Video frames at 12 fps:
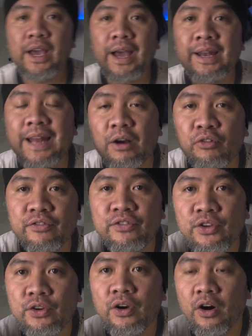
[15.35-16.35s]
had a
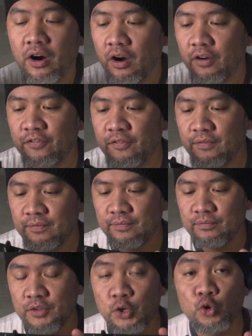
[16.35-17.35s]
review of
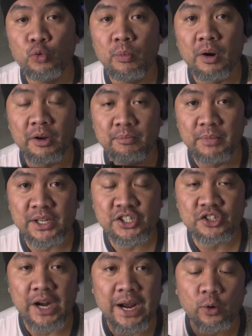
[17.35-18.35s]
the Numark
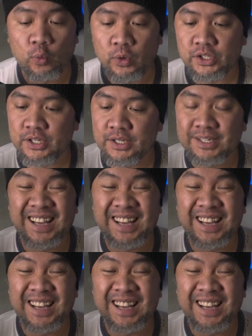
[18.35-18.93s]
Mixtrack, which is